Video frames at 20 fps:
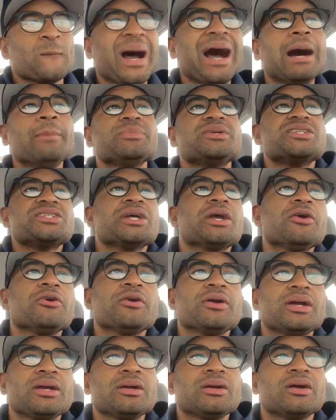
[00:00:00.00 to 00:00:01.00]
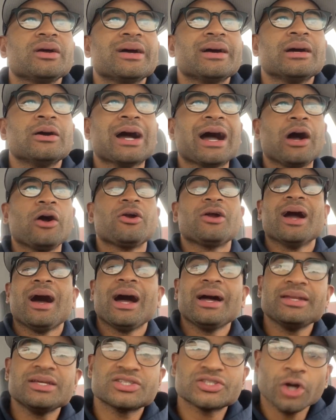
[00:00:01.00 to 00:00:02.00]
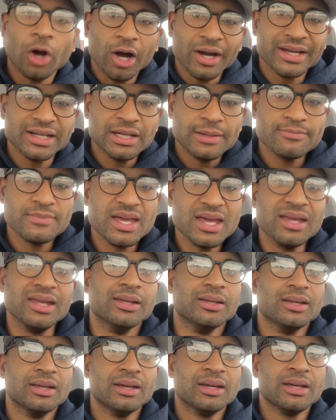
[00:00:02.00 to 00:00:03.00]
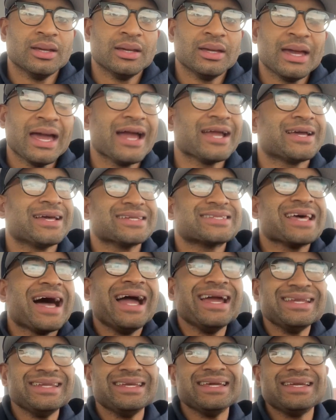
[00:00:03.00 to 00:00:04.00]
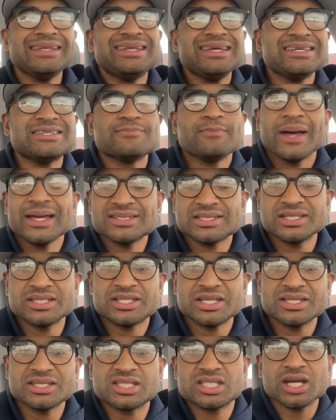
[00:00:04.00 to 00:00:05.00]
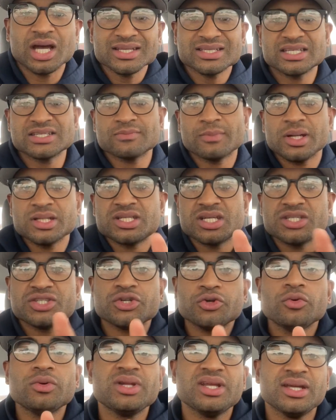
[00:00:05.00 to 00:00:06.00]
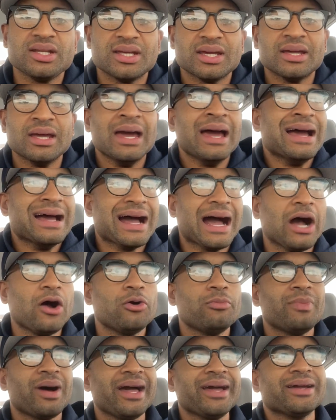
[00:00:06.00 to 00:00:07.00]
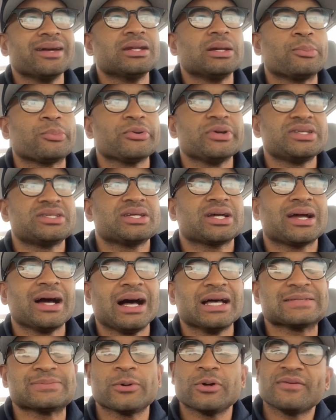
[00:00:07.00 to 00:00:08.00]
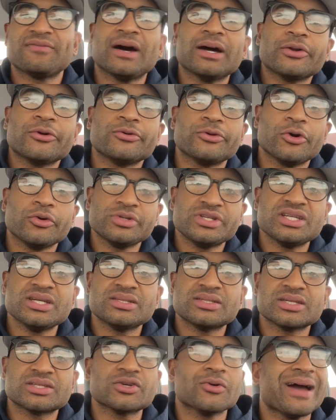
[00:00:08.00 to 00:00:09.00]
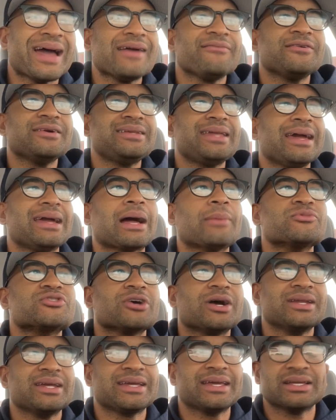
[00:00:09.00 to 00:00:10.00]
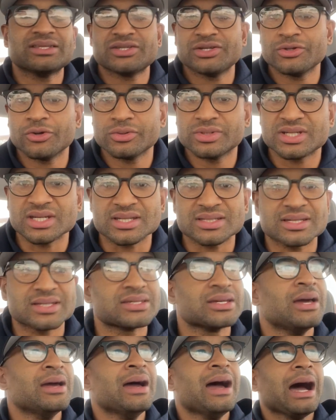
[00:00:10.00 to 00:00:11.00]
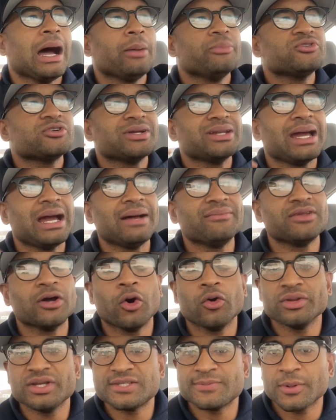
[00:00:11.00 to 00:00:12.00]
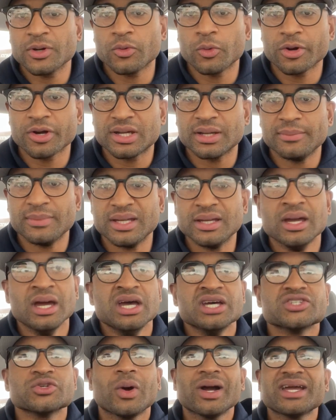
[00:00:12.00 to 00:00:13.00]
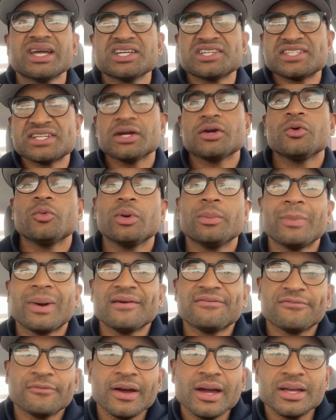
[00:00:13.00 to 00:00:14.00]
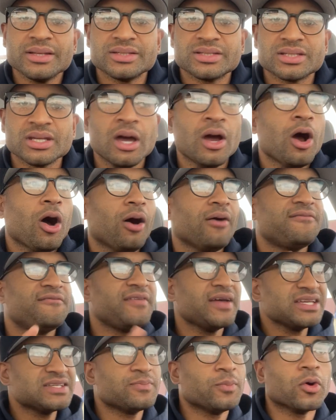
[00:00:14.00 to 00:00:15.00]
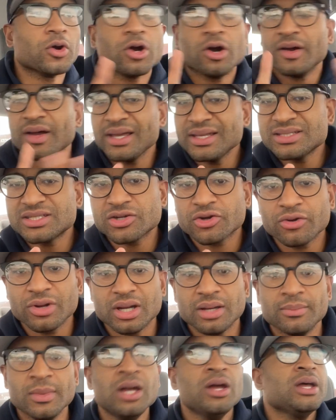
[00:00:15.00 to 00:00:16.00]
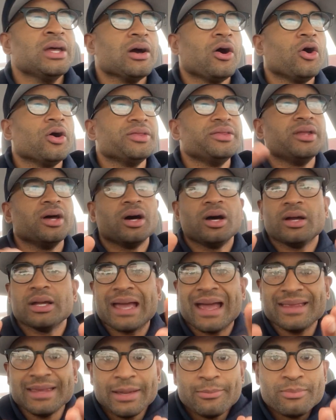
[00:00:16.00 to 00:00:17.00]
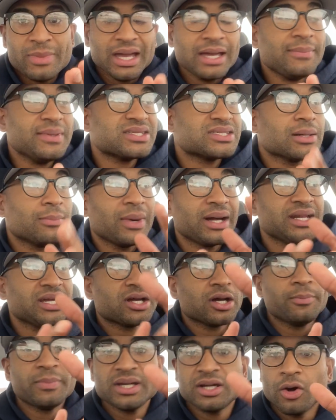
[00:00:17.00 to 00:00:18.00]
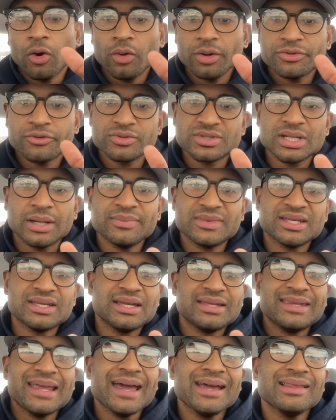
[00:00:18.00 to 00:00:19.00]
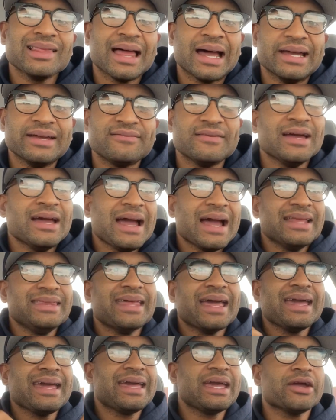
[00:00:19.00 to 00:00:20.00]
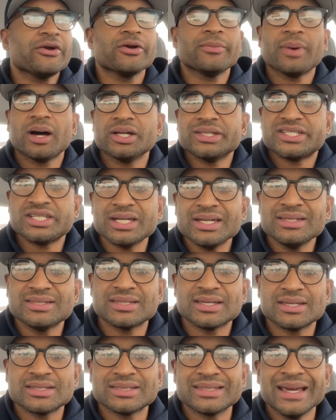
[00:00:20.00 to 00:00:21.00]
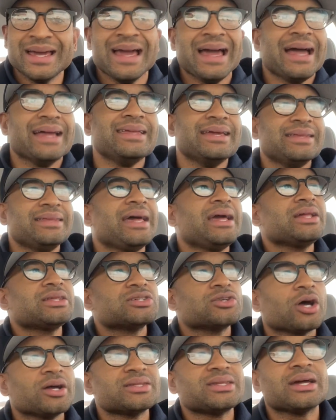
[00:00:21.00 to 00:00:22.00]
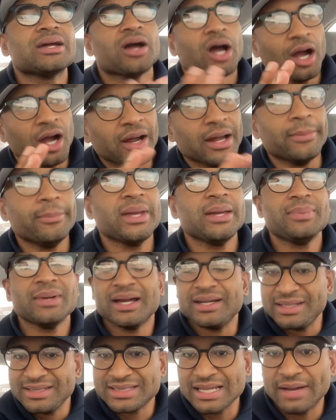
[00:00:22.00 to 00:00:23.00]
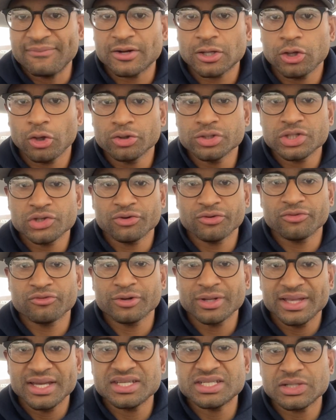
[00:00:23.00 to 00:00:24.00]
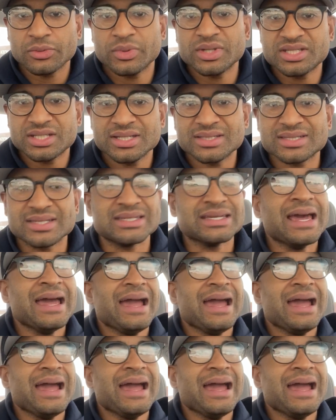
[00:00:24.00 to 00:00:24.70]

I'm sharing how God is talking to me. Because I need these messages just as much as you need it. How am I going to preach the gospel if I don't know Jesus? So every day I'm trying to get to know Jesus. I'm trying to have the Holy Spirit work in me so I can share it with my friends on Facebook, on Instagram, on the, and then maybe somebody could be going through something in their life and they hear about Jesus and then they start thinking, all right, maybe I need to have a closer relationship with Jesus.